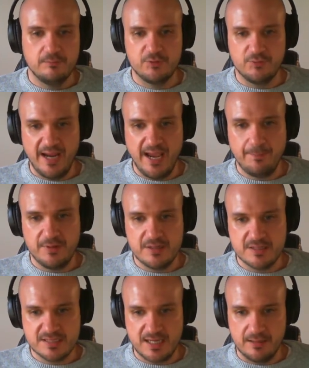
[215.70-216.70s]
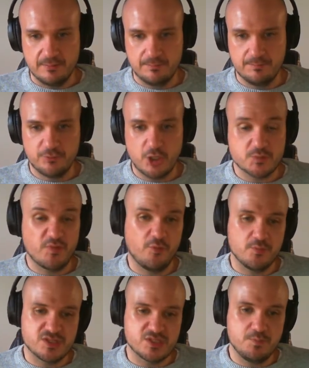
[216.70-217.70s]
between happiness and task
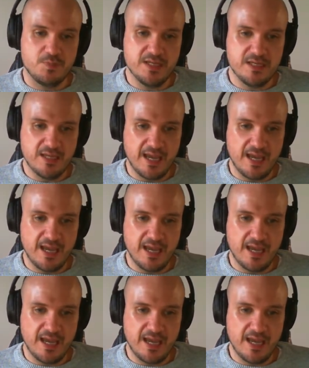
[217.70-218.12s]
performance is B,